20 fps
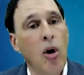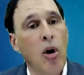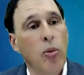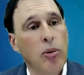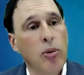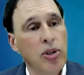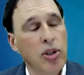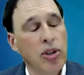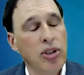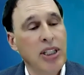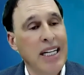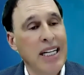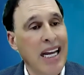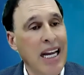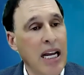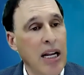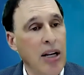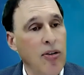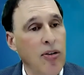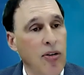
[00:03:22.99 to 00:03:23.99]
which is
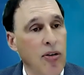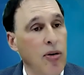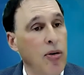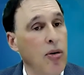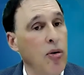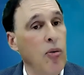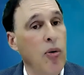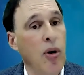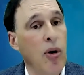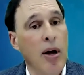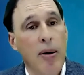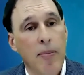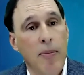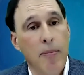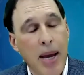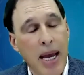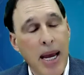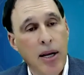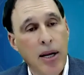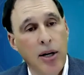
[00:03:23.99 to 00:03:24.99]
akin to
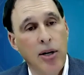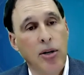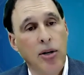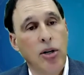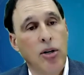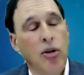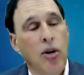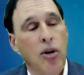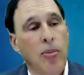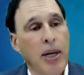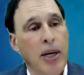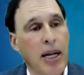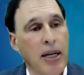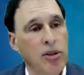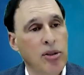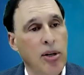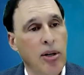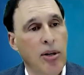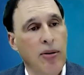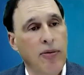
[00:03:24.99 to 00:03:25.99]
making a
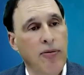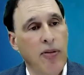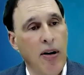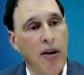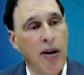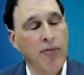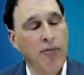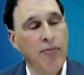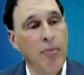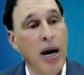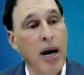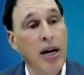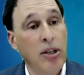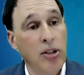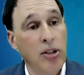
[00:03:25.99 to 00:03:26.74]
determination of minor